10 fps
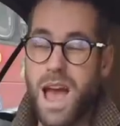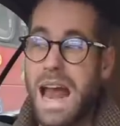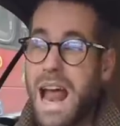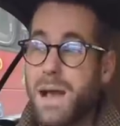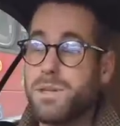
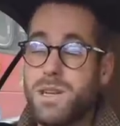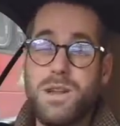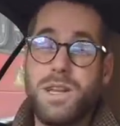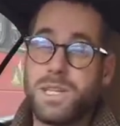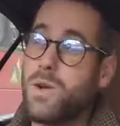An
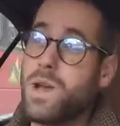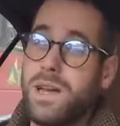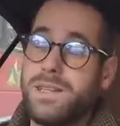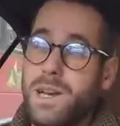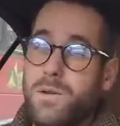absolutely
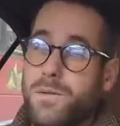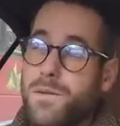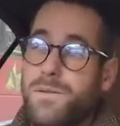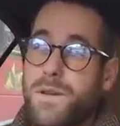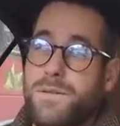stonking deal for a
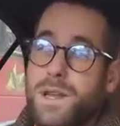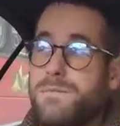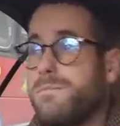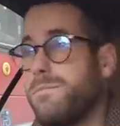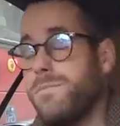50
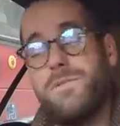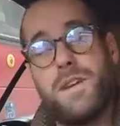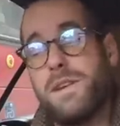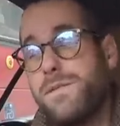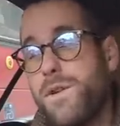
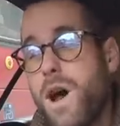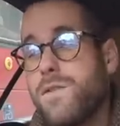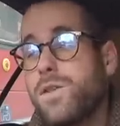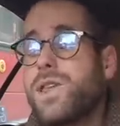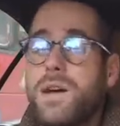55
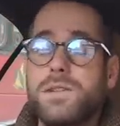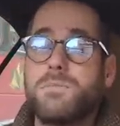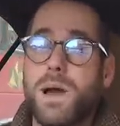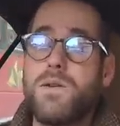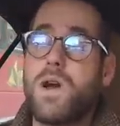odd thousand
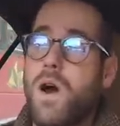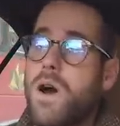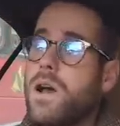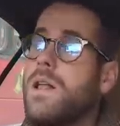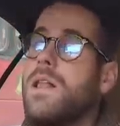pound
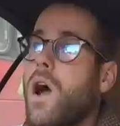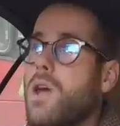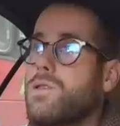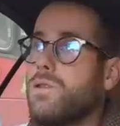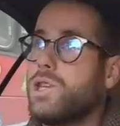car,
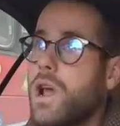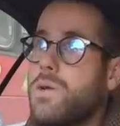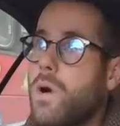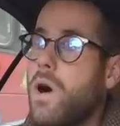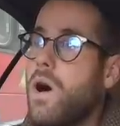I thought, you know
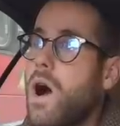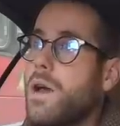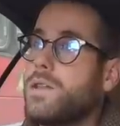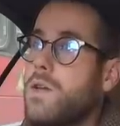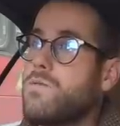what? I
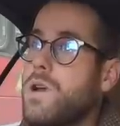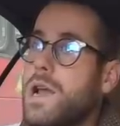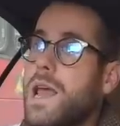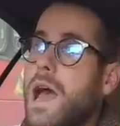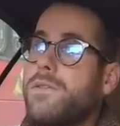don't
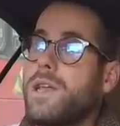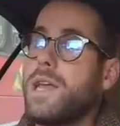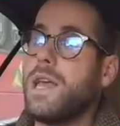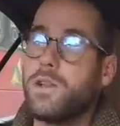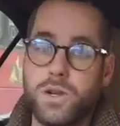really have any
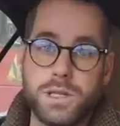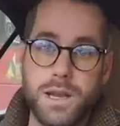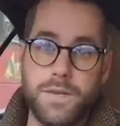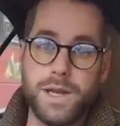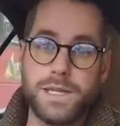interest in
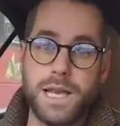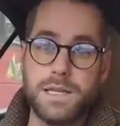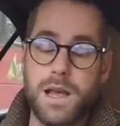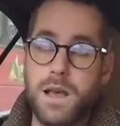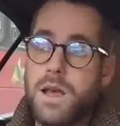having a
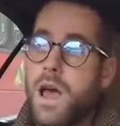Tesla.